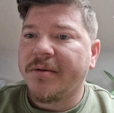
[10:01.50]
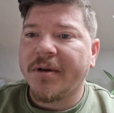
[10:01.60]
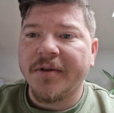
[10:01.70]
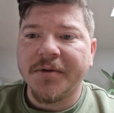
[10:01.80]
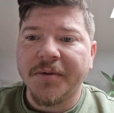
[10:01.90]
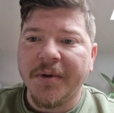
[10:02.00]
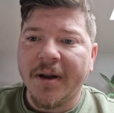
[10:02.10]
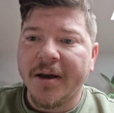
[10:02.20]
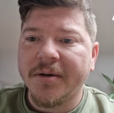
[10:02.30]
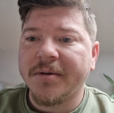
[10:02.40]
you don't have to
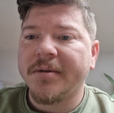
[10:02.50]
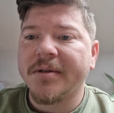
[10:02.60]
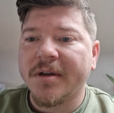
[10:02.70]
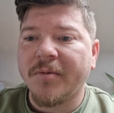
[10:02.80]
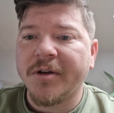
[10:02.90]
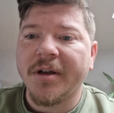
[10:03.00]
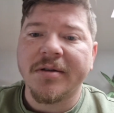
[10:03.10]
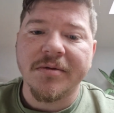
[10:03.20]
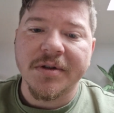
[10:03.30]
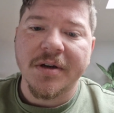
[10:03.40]
rely on someone
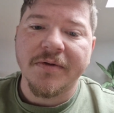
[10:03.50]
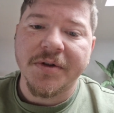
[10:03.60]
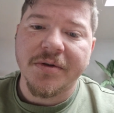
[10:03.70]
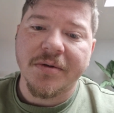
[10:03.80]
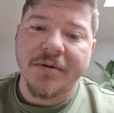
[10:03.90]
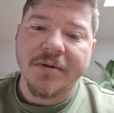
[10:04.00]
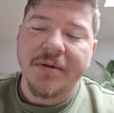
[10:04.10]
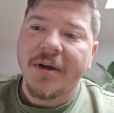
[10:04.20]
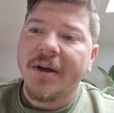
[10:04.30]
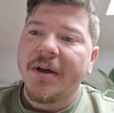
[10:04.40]
else to service your
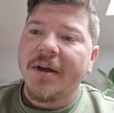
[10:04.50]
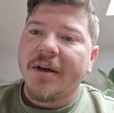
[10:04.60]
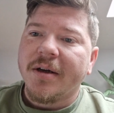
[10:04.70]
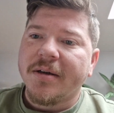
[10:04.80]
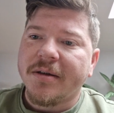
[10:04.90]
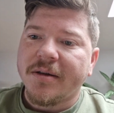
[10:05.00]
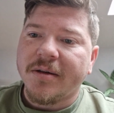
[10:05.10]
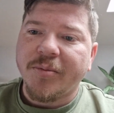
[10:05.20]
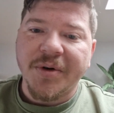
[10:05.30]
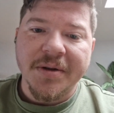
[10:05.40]

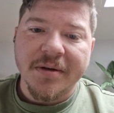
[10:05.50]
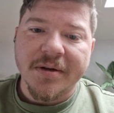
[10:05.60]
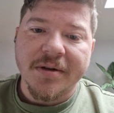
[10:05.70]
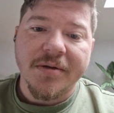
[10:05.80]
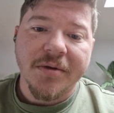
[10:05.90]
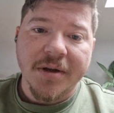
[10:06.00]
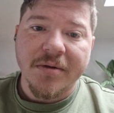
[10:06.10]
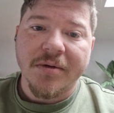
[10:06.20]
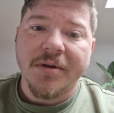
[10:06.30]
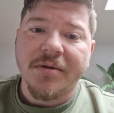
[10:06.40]
printers. You can
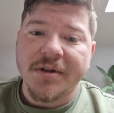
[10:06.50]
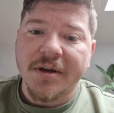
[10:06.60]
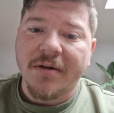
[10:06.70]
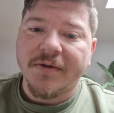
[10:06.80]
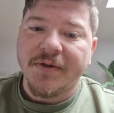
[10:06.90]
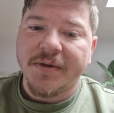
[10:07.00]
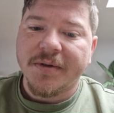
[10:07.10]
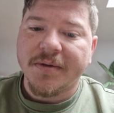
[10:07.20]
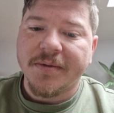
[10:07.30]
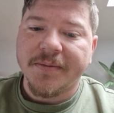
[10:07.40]
do it yourself.
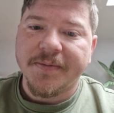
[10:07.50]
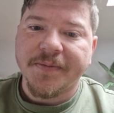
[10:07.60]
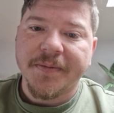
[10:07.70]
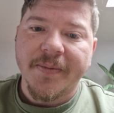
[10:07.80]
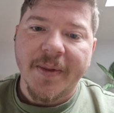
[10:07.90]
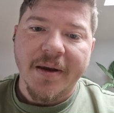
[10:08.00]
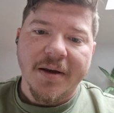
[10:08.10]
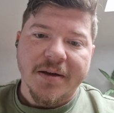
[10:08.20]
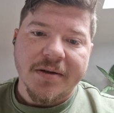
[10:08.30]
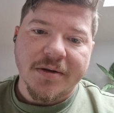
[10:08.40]

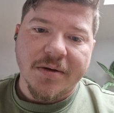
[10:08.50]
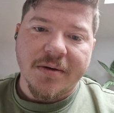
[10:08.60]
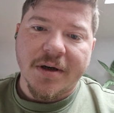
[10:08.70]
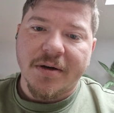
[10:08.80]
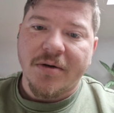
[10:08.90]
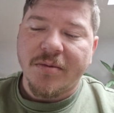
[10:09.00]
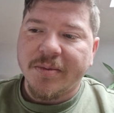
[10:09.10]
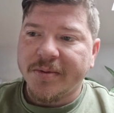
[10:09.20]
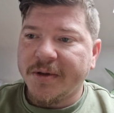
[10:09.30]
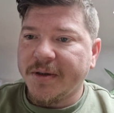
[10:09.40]
So I hope
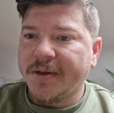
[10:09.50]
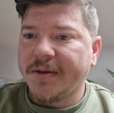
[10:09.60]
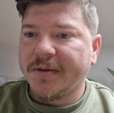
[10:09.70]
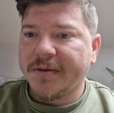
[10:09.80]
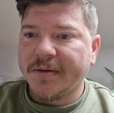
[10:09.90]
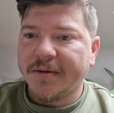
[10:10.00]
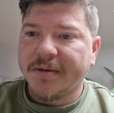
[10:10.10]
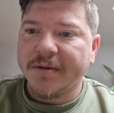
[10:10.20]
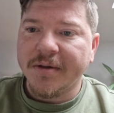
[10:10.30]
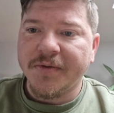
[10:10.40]
this
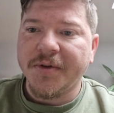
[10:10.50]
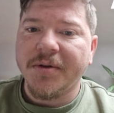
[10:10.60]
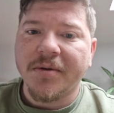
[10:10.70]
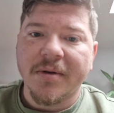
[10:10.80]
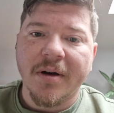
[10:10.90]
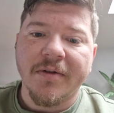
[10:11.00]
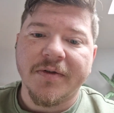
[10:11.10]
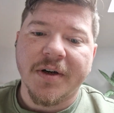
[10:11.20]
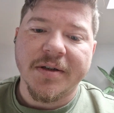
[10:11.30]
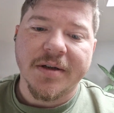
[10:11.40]
video
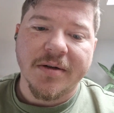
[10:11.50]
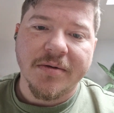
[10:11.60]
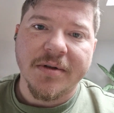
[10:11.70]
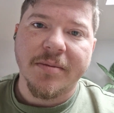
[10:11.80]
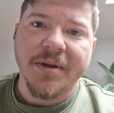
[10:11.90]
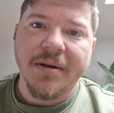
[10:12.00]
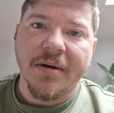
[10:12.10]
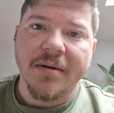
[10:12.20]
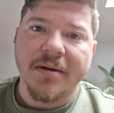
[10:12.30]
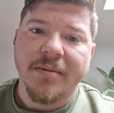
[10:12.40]
clarifies. I know it's a bit
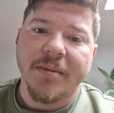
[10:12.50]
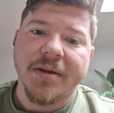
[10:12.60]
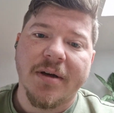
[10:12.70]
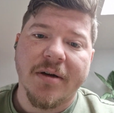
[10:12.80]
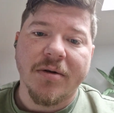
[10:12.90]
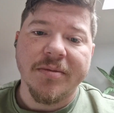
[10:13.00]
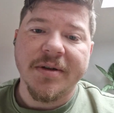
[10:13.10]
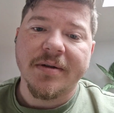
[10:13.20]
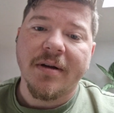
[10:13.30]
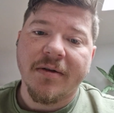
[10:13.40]
long, but I hope
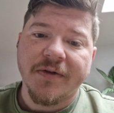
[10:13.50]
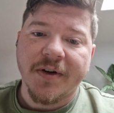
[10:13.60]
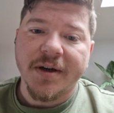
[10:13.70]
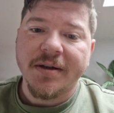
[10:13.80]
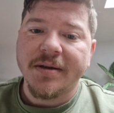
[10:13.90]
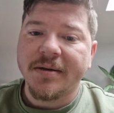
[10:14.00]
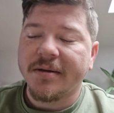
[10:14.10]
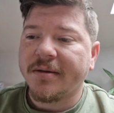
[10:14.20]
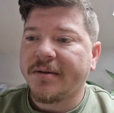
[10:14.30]
this clarifies